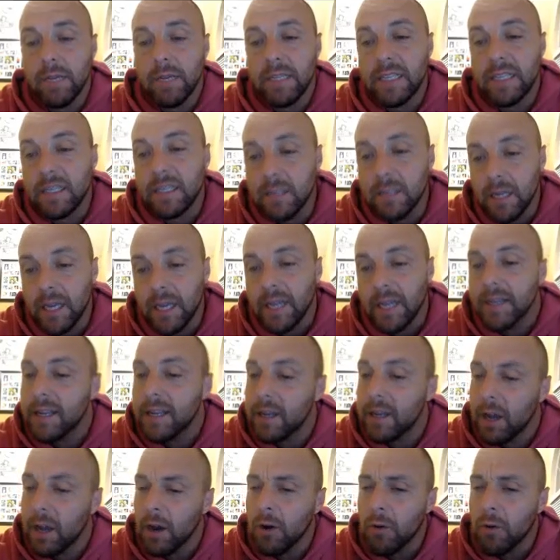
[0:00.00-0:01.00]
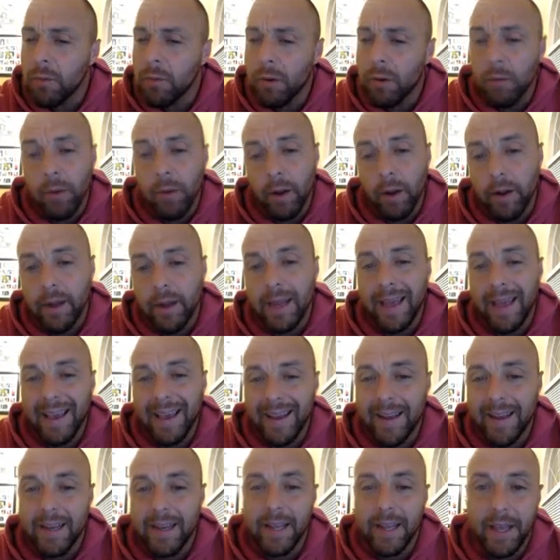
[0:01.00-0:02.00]
doesn't end in O, but we're going to
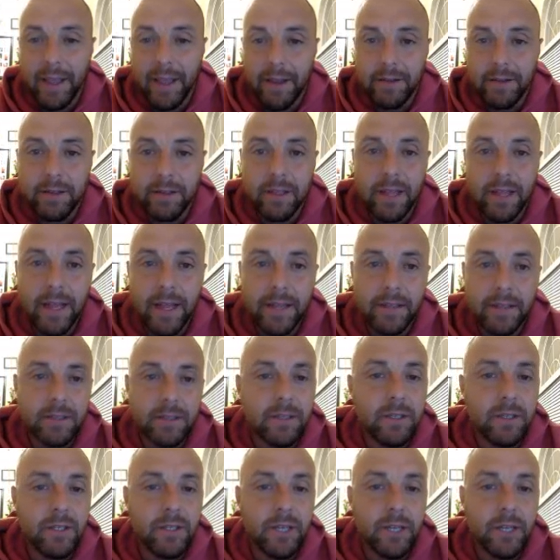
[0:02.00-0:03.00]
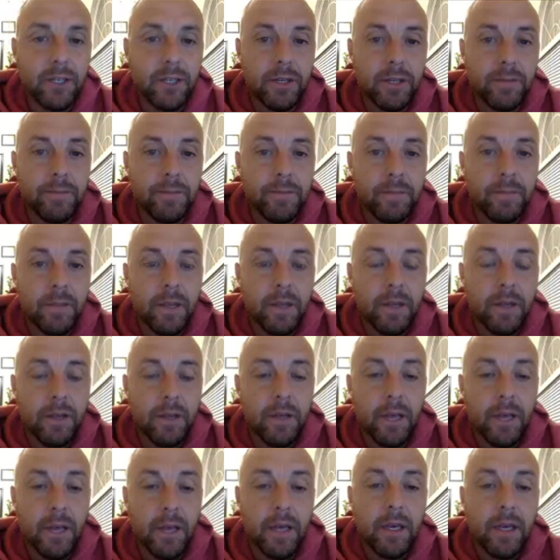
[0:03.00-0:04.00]
add an A to that to change it.
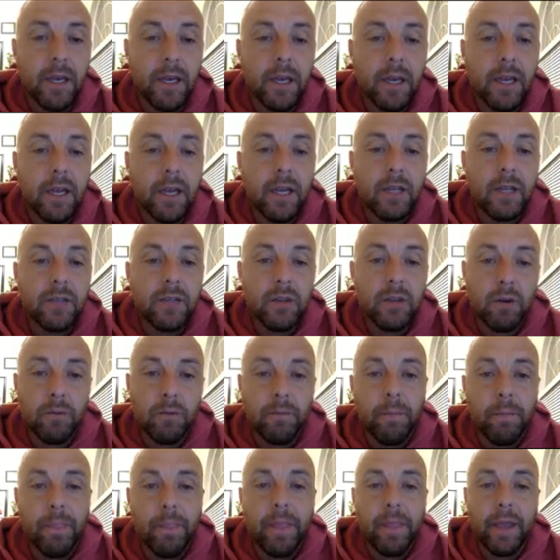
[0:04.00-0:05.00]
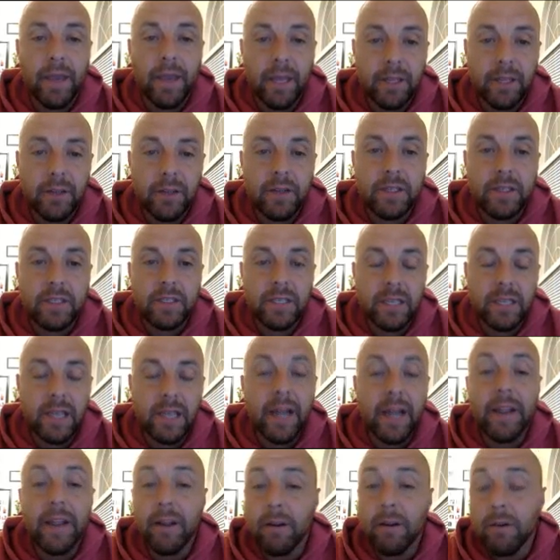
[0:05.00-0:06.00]
Okay. So again, you can see
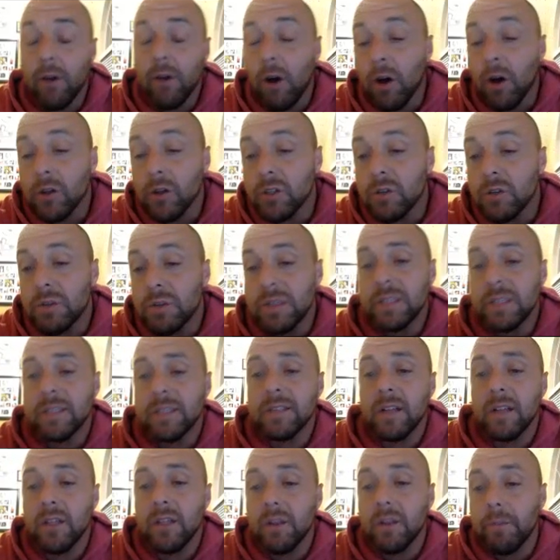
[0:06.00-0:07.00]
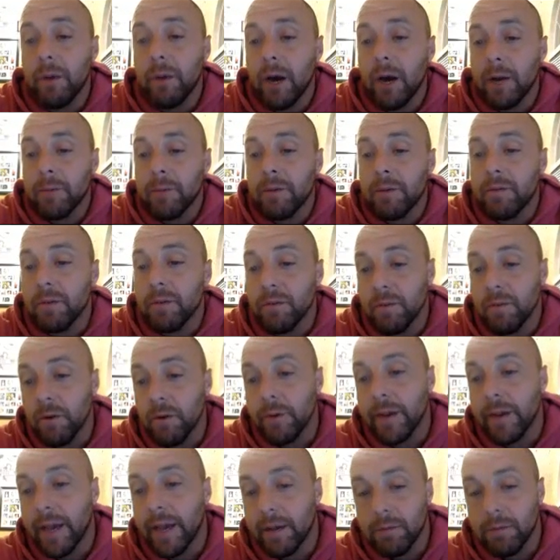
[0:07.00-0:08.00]
that here. Also, this is on the bottom of your
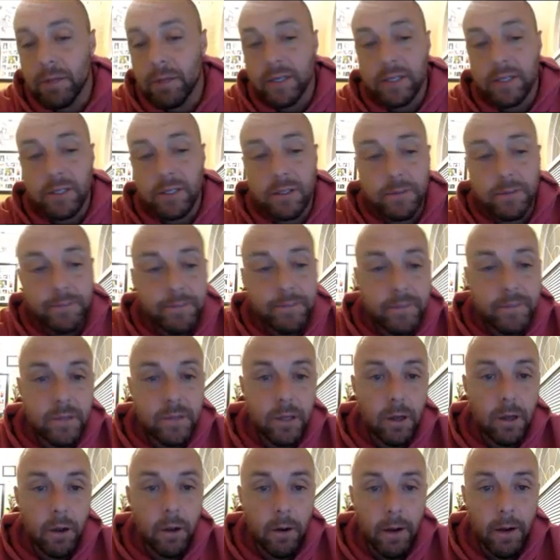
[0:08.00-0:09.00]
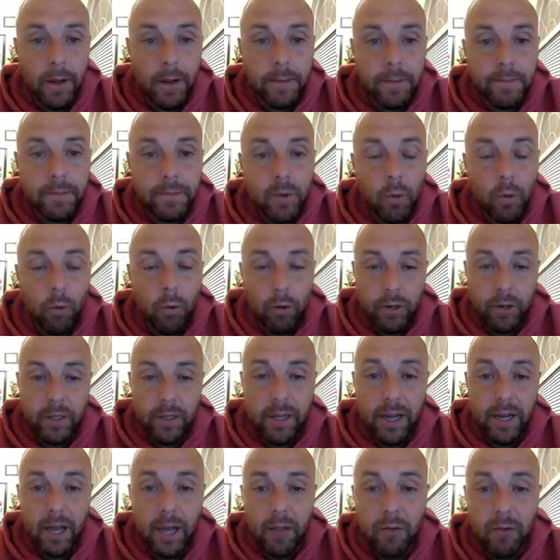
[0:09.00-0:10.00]
vocab list. All right.
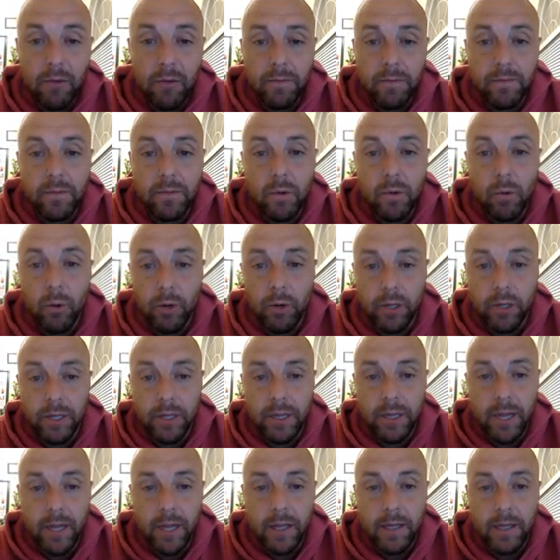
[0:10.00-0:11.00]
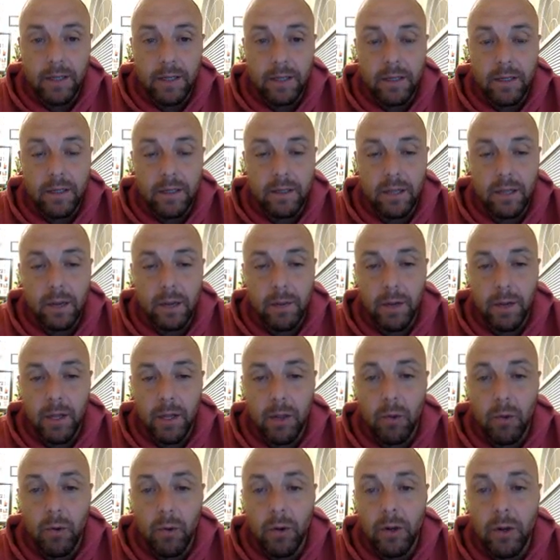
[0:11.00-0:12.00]
Ordenado, ordenada.
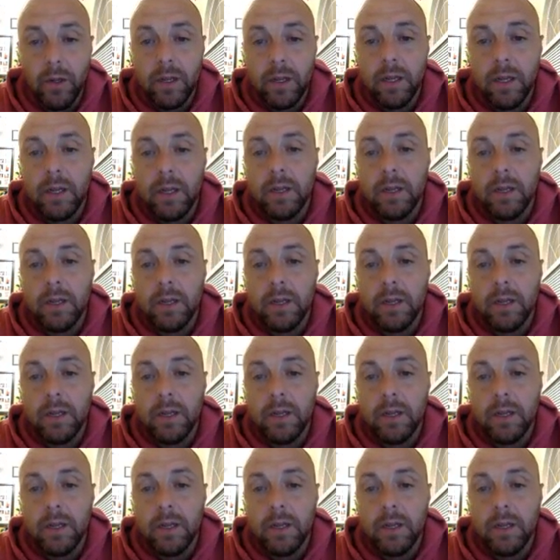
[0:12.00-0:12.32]
Trabajador,